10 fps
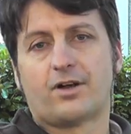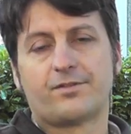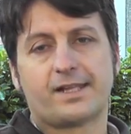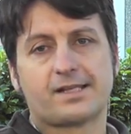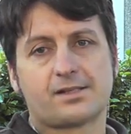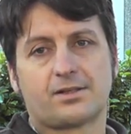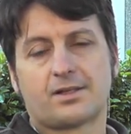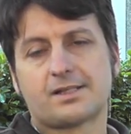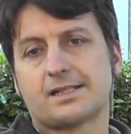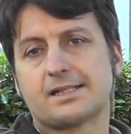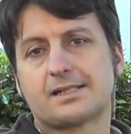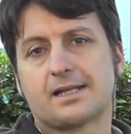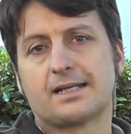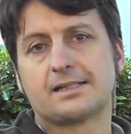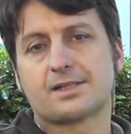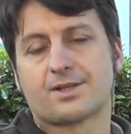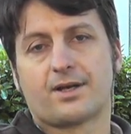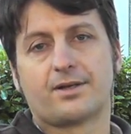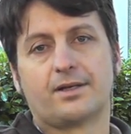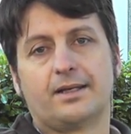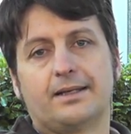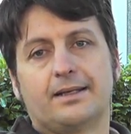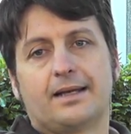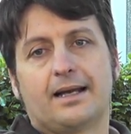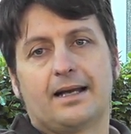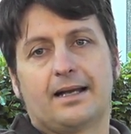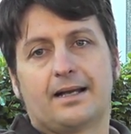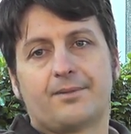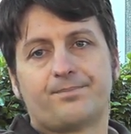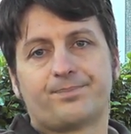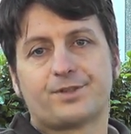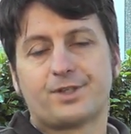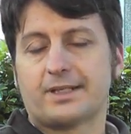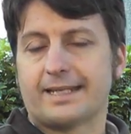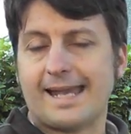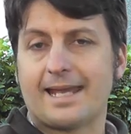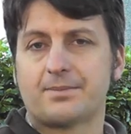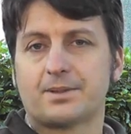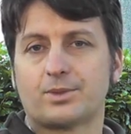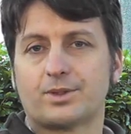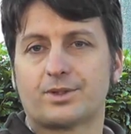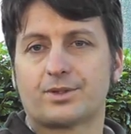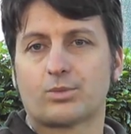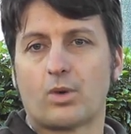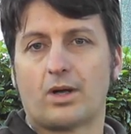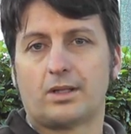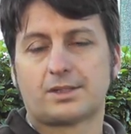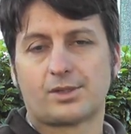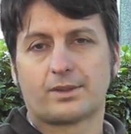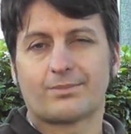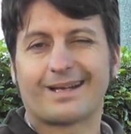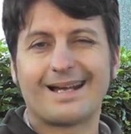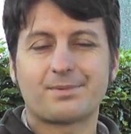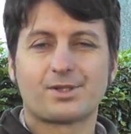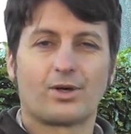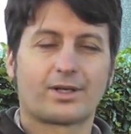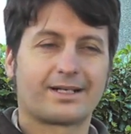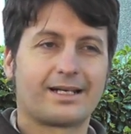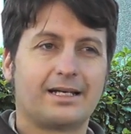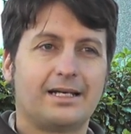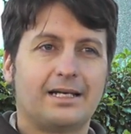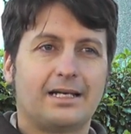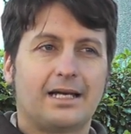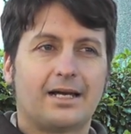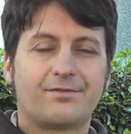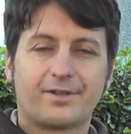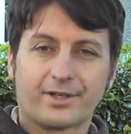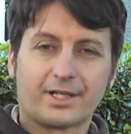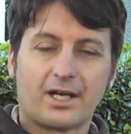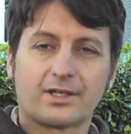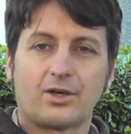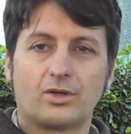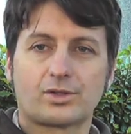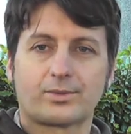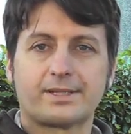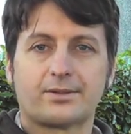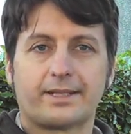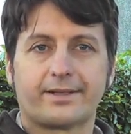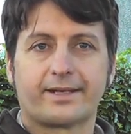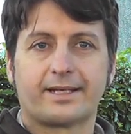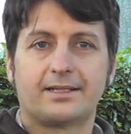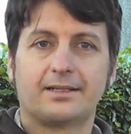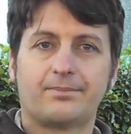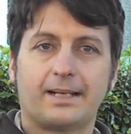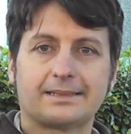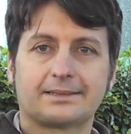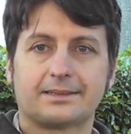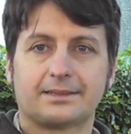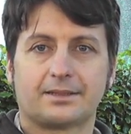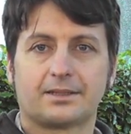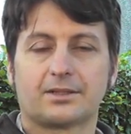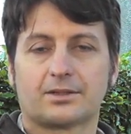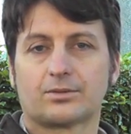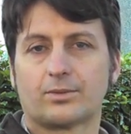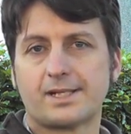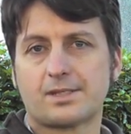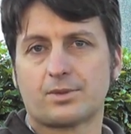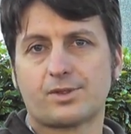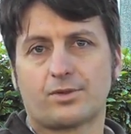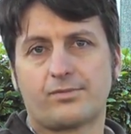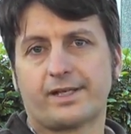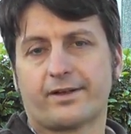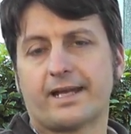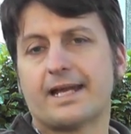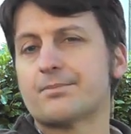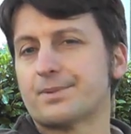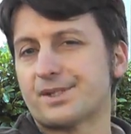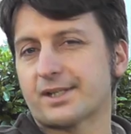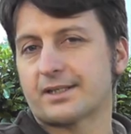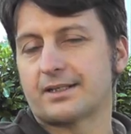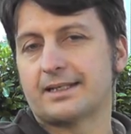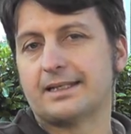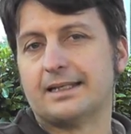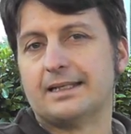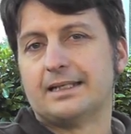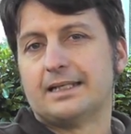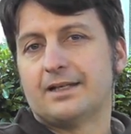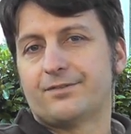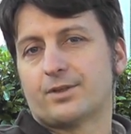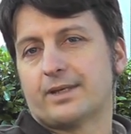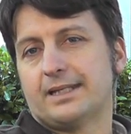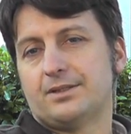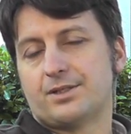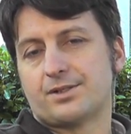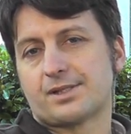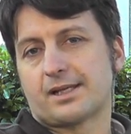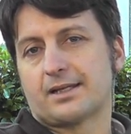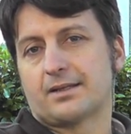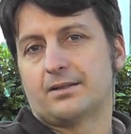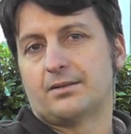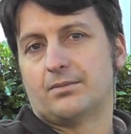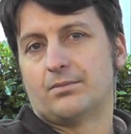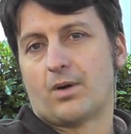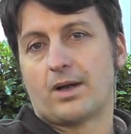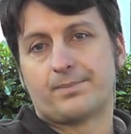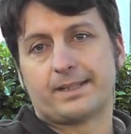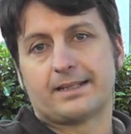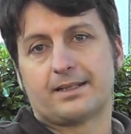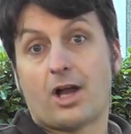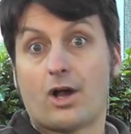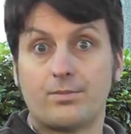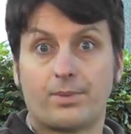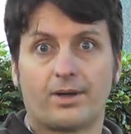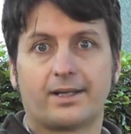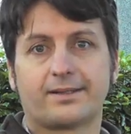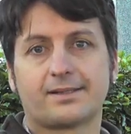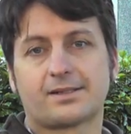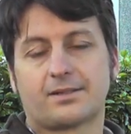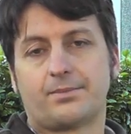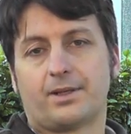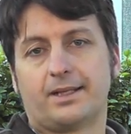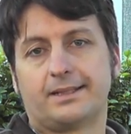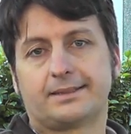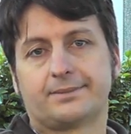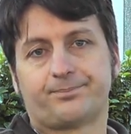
$5,000 these days, so certainly can be worthwhile doing, perhaps not in a very low cost rental area, but in a reasonable sort of area, and particularly if your end user might be a home buyer that's going to buy it.